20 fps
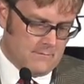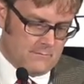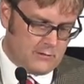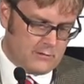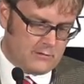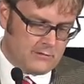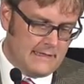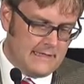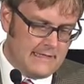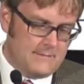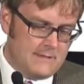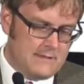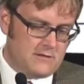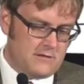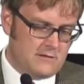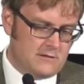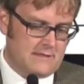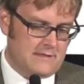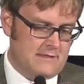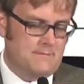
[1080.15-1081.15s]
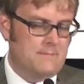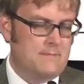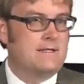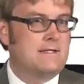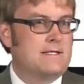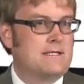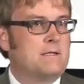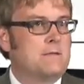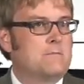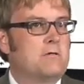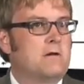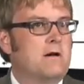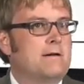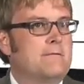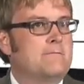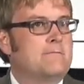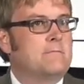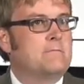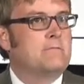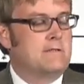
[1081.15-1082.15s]
Proclaiming Joseph Smith as a
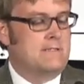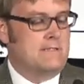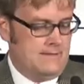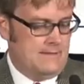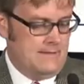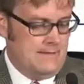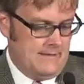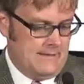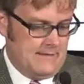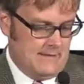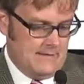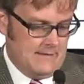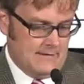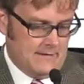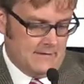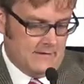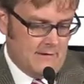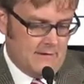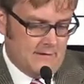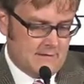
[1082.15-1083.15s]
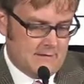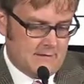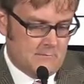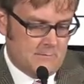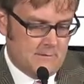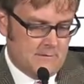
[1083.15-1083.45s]
prophet, priest, and king also